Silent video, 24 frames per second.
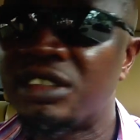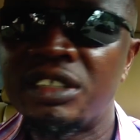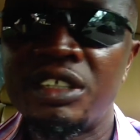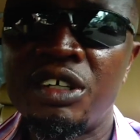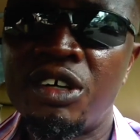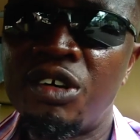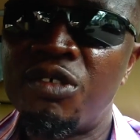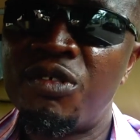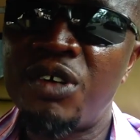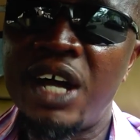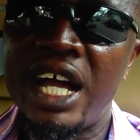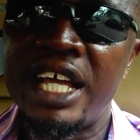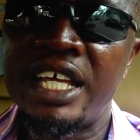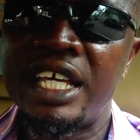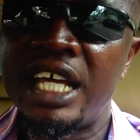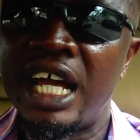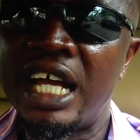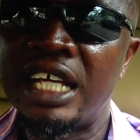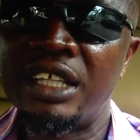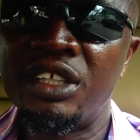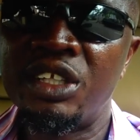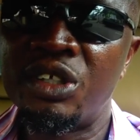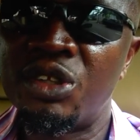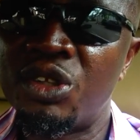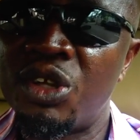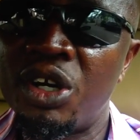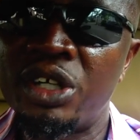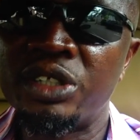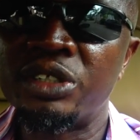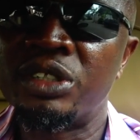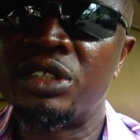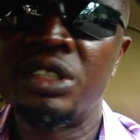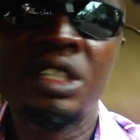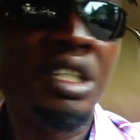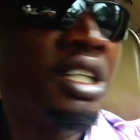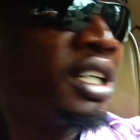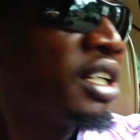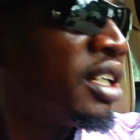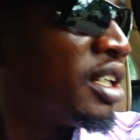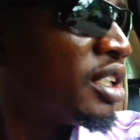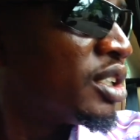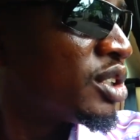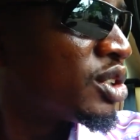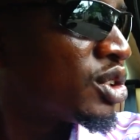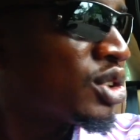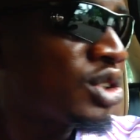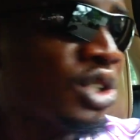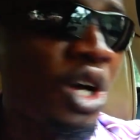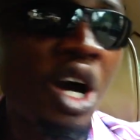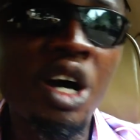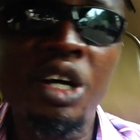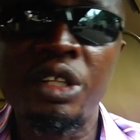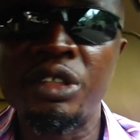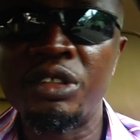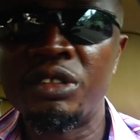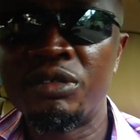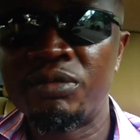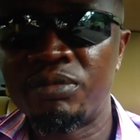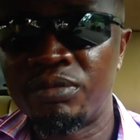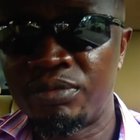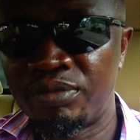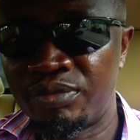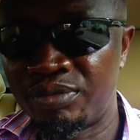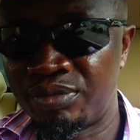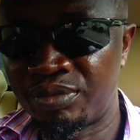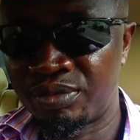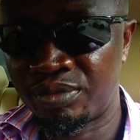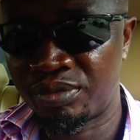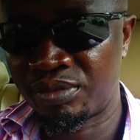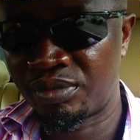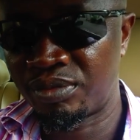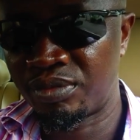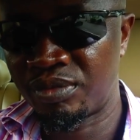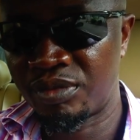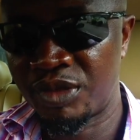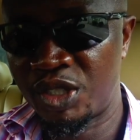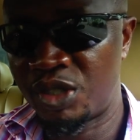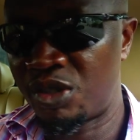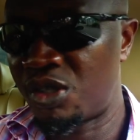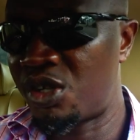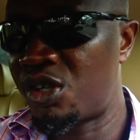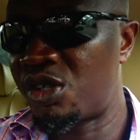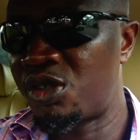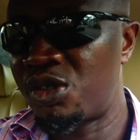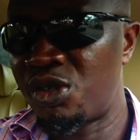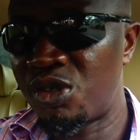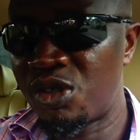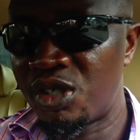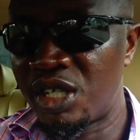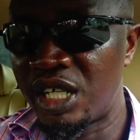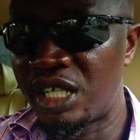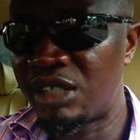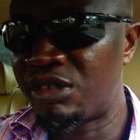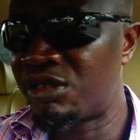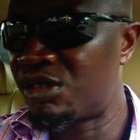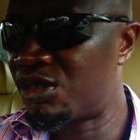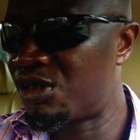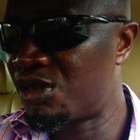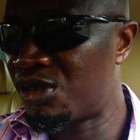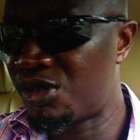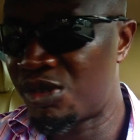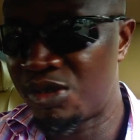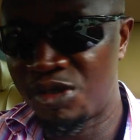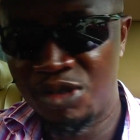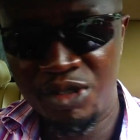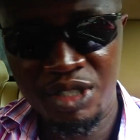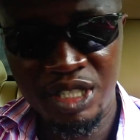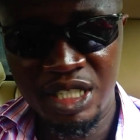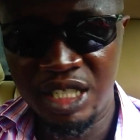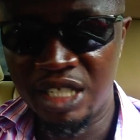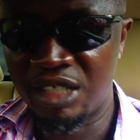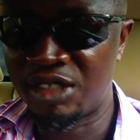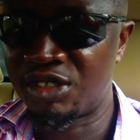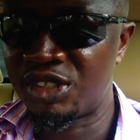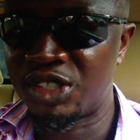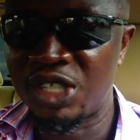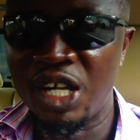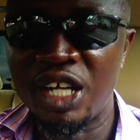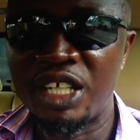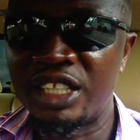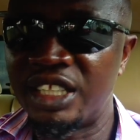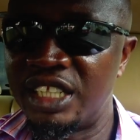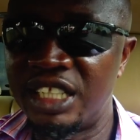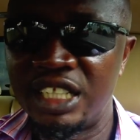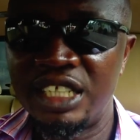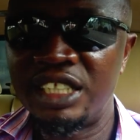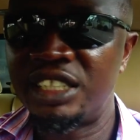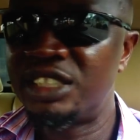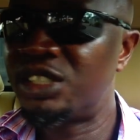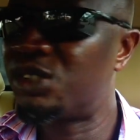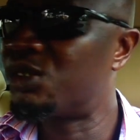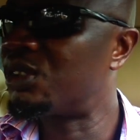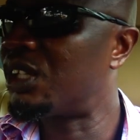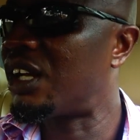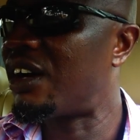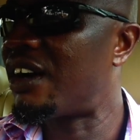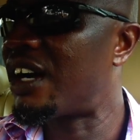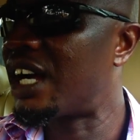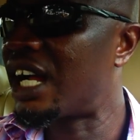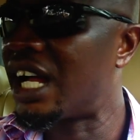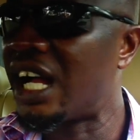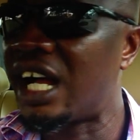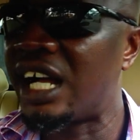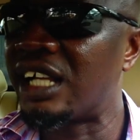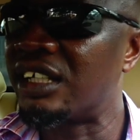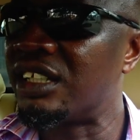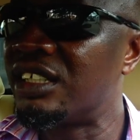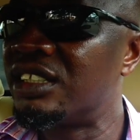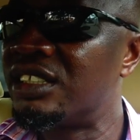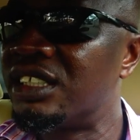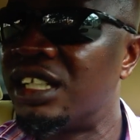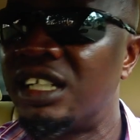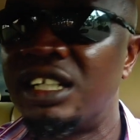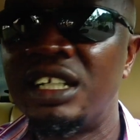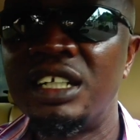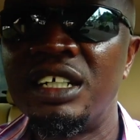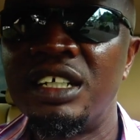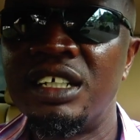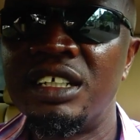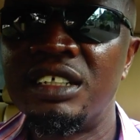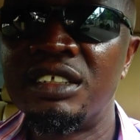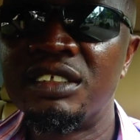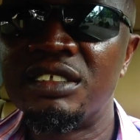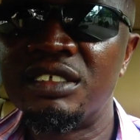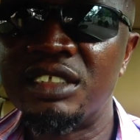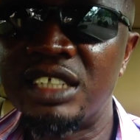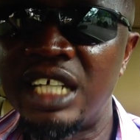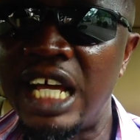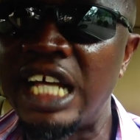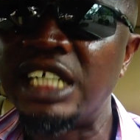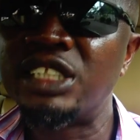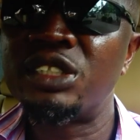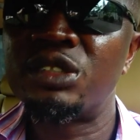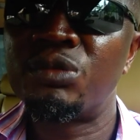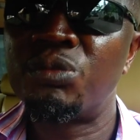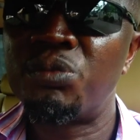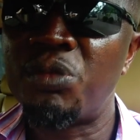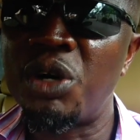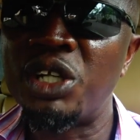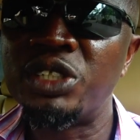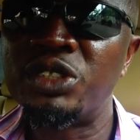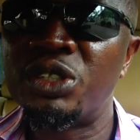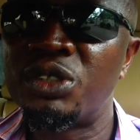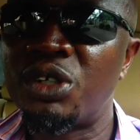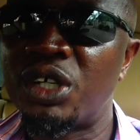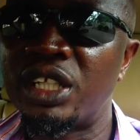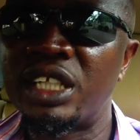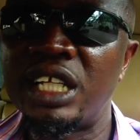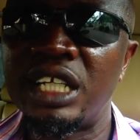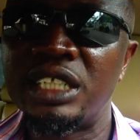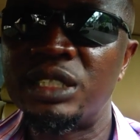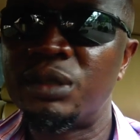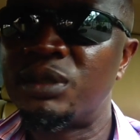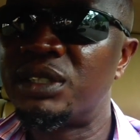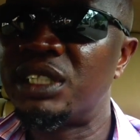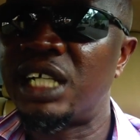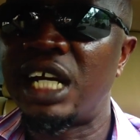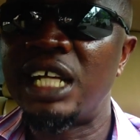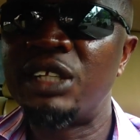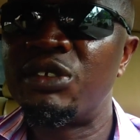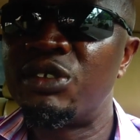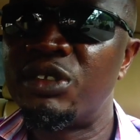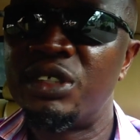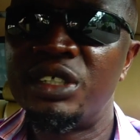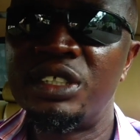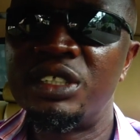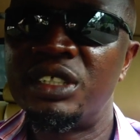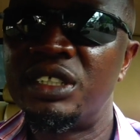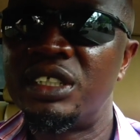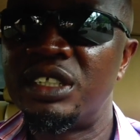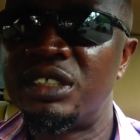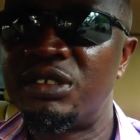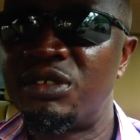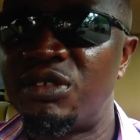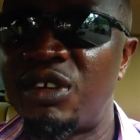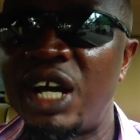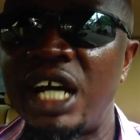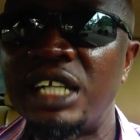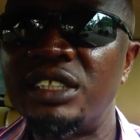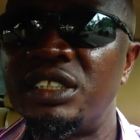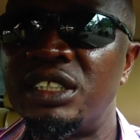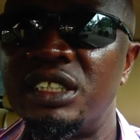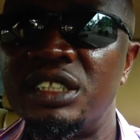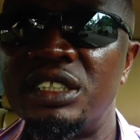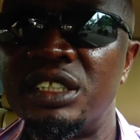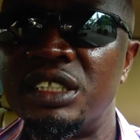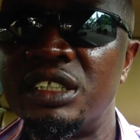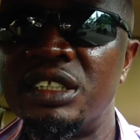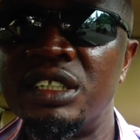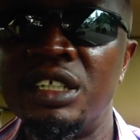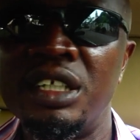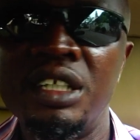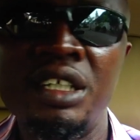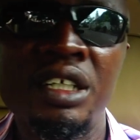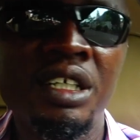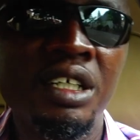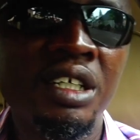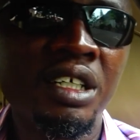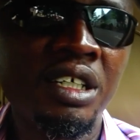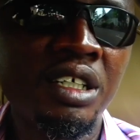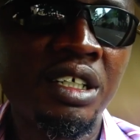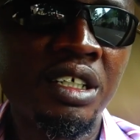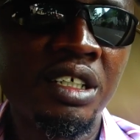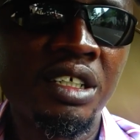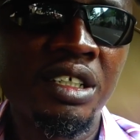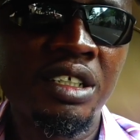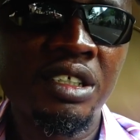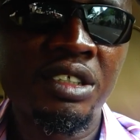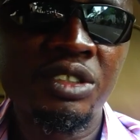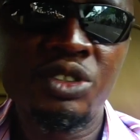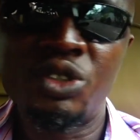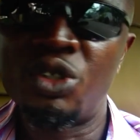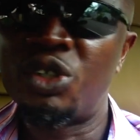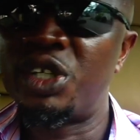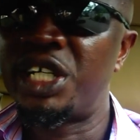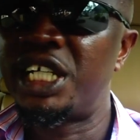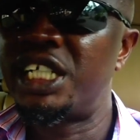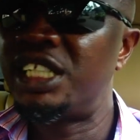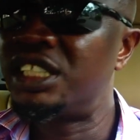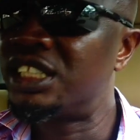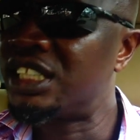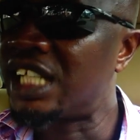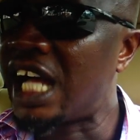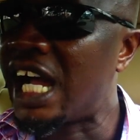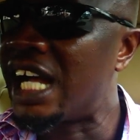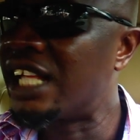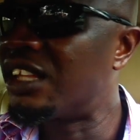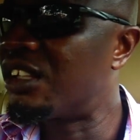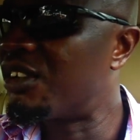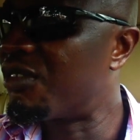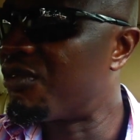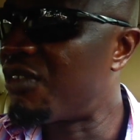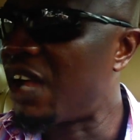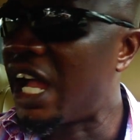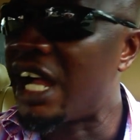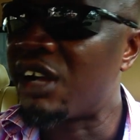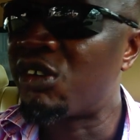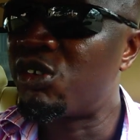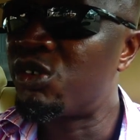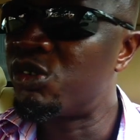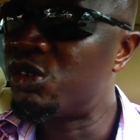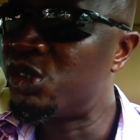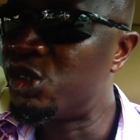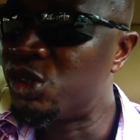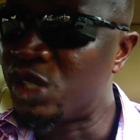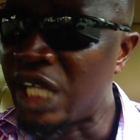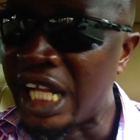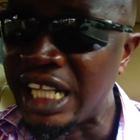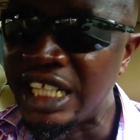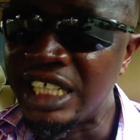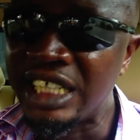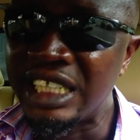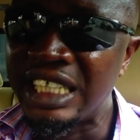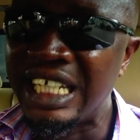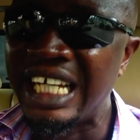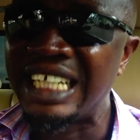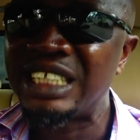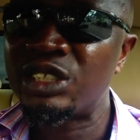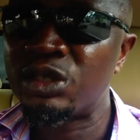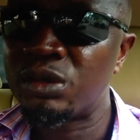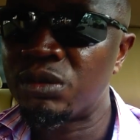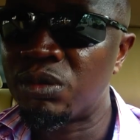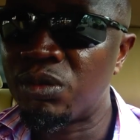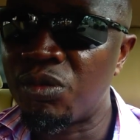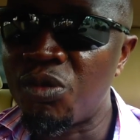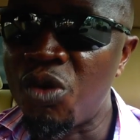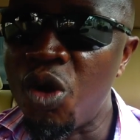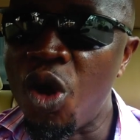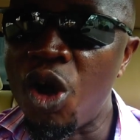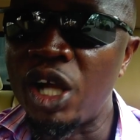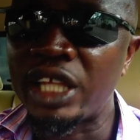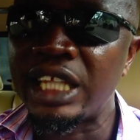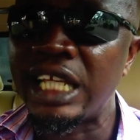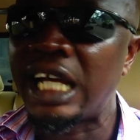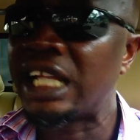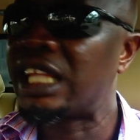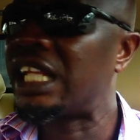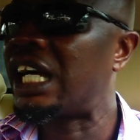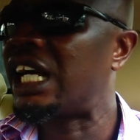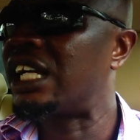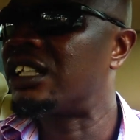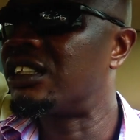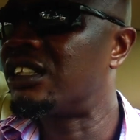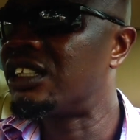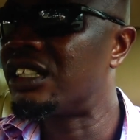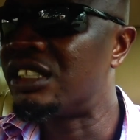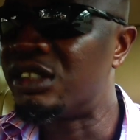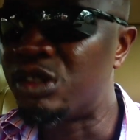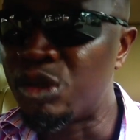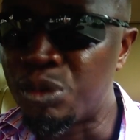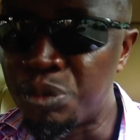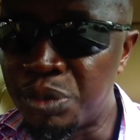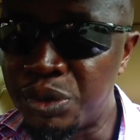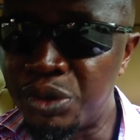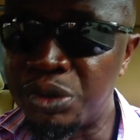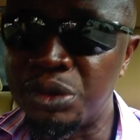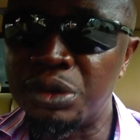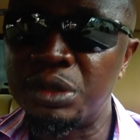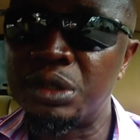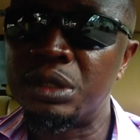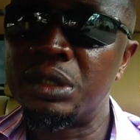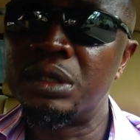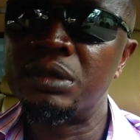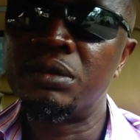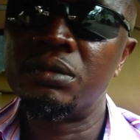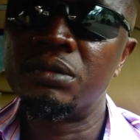over here in the north, sun, the sun deals with our car. It gets much shorter, especially during the dry season. So inside the vehicle usually gets hotter than the boot.